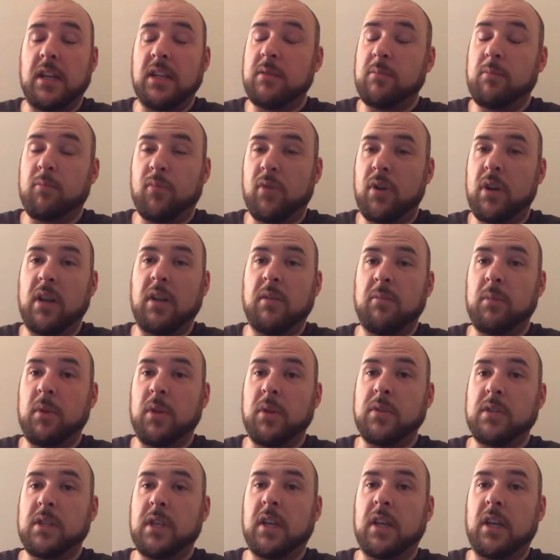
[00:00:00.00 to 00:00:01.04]
It's brilliant
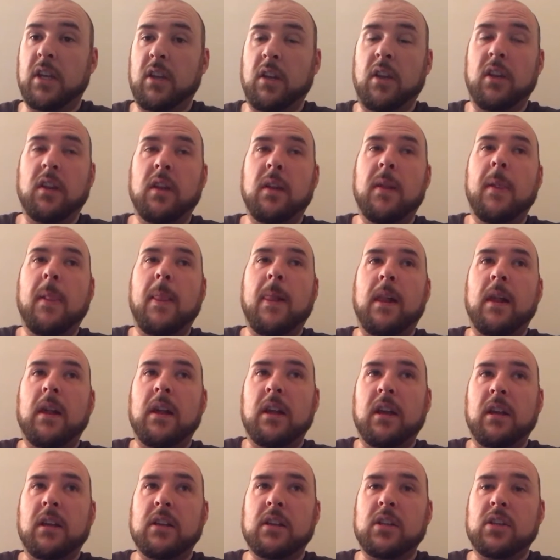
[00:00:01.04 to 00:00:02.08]
music, and
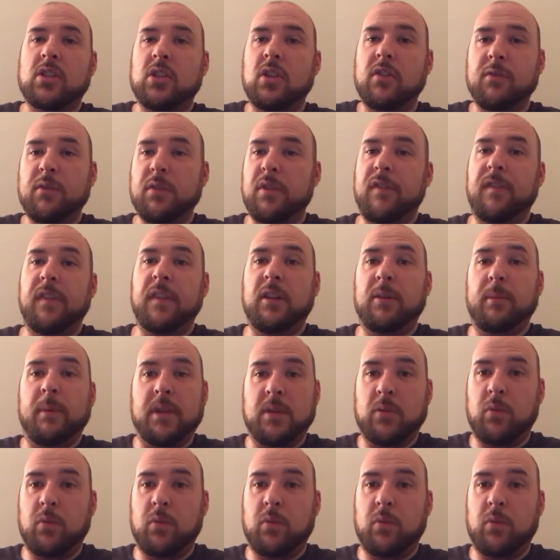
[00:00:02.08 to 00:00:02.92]
aside from the film,